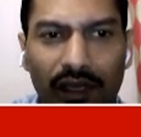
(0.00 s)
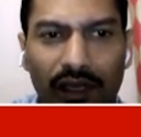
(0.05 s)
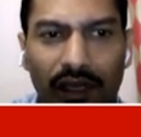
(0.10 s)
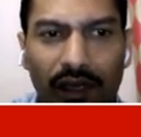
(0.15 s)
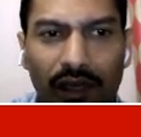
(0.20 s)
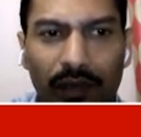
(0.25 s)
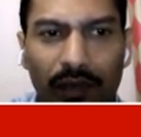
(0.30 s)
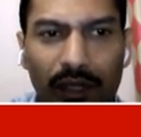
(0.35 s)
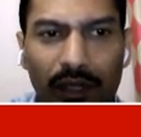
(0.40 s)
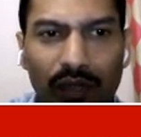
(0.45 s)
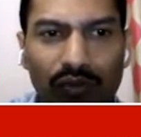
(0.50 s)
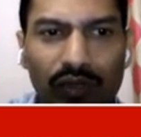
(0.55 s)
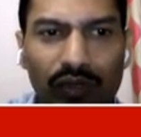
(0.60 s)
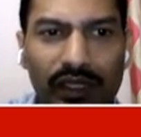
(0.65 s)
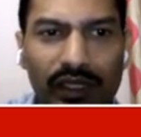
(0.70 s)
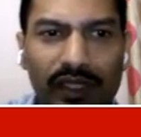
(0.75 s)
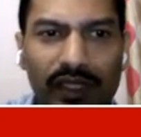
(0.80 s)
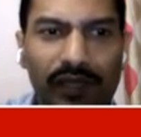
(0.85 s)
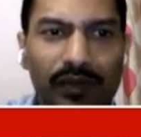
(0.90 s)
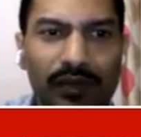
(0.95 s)
Because
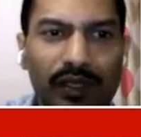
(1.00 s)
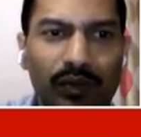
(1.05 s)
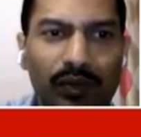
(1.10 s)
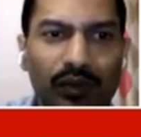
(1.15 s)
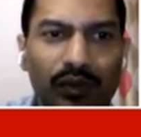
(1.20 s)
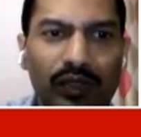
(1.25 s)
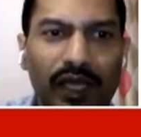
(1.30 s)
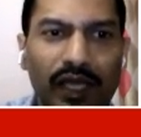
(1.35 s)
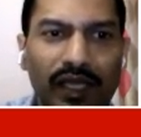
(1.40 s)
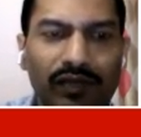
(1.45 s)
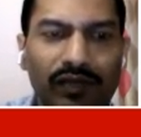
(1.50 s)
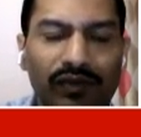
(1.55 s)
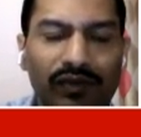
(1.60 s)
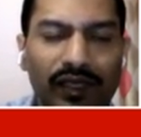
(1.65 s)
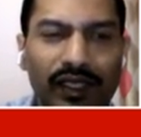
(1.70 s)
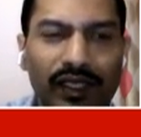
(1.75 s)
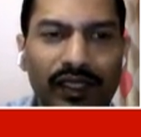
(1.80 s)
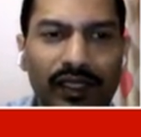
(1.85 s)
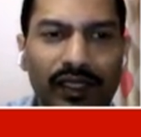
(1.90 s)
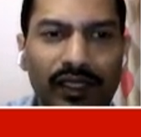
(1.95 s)
once, if suppose as we
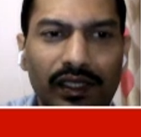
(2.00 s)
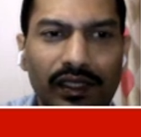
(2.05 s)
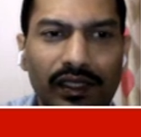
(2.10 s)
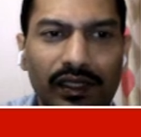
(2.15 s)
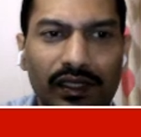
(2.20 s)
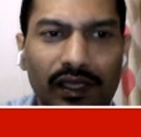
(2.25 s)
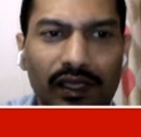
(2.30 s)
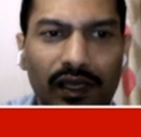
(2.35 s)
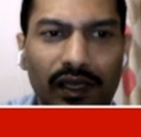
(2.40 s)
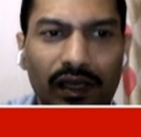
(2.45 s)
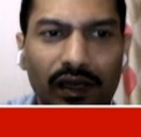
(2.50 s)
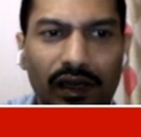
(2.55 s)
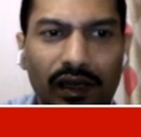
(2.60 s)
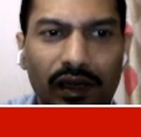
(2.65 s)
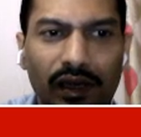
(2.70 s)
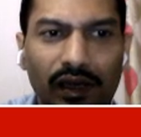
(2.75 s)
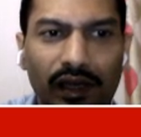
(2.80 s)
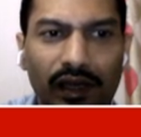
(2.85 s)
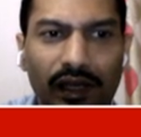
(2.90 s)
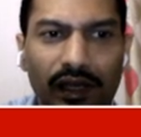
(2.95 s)
discussed
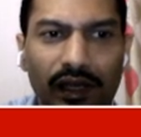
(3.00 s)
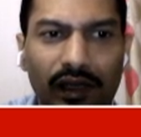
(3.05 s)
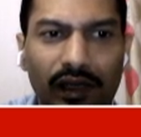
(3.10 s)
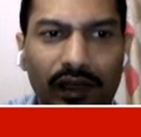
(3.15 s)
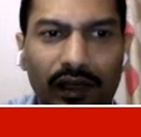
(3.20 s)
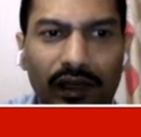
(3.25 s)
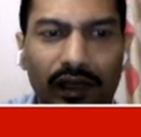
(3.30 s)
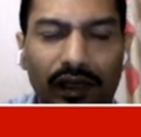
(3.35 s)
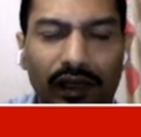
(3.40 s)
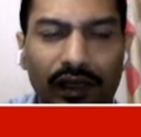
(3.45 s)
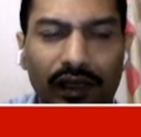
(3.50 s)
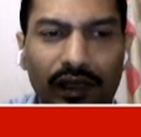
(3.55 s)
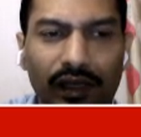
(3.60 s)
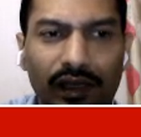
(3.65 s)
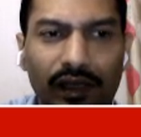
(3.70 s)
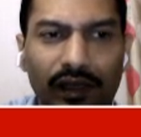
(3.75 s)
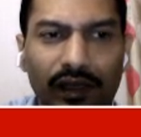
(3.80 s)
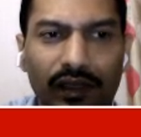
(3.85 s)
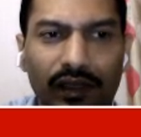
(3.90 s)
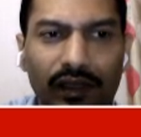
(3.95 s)
earlier
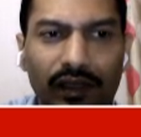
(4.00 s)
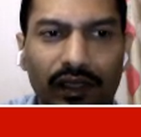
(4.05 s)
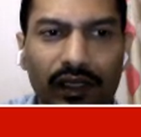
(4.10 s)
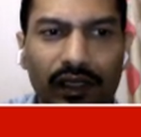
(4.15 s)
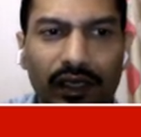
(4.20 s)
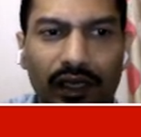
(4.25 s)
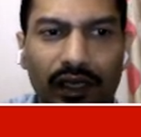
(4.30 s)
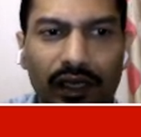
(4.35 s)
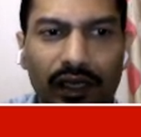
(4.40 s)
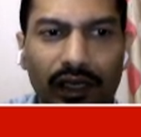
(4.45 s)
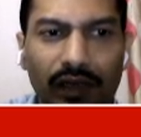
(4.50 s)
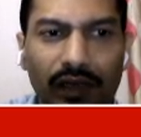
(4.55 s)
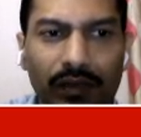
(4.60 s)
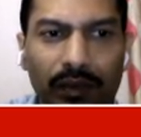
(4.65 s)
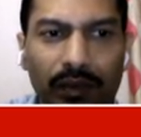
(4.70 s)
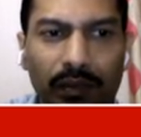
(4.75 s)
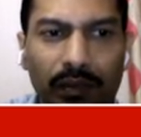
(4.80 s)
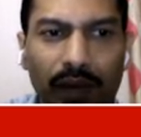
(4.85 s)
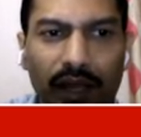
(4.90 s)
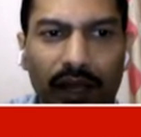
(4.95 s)
here, if the
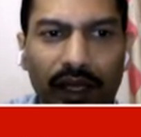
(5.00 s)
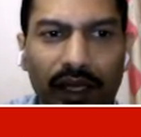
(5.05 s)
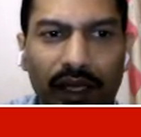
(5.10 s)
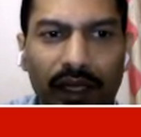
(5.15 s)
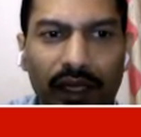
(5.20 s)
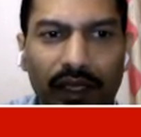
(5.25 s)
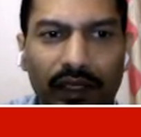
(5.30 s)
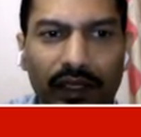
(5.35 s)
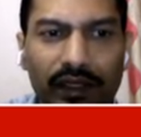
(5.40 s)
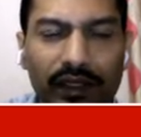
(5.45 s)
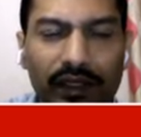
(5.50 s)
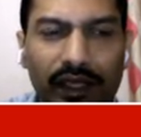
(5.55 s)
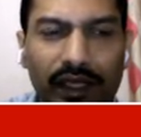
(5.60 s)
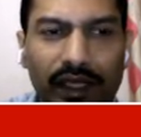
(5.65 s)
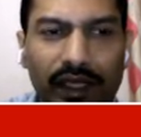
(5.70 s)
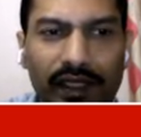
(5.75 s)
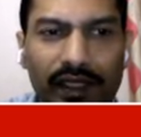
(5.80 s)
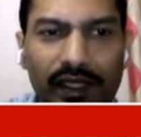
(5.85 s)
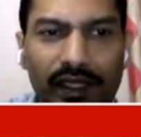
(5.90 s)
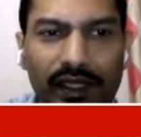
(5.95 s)
particles
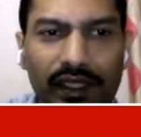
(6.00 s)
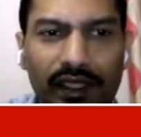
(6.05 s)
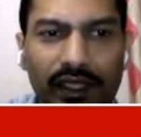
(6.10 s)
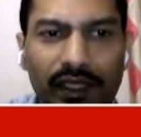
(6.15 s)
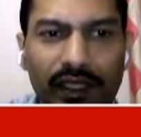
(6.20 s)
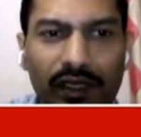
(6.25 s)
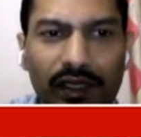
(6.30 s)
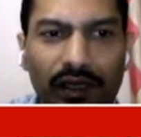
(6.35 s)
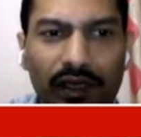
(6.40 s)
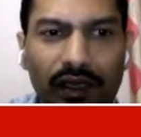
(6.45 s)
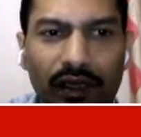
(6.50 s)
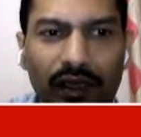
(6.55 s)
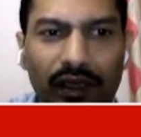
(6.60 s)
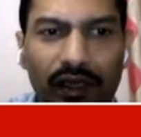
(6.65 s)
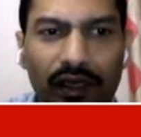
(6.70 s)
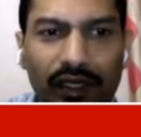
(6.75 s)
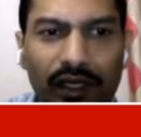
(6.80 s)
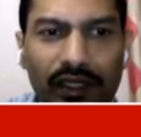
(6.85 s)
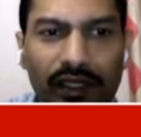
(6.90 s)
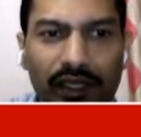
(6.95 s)
restriction
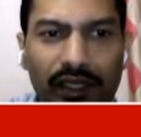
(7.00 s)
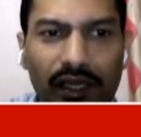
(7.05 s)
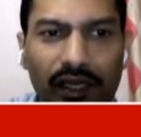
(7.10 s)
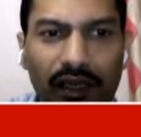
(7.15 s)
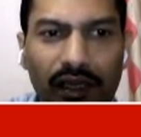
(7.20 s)
is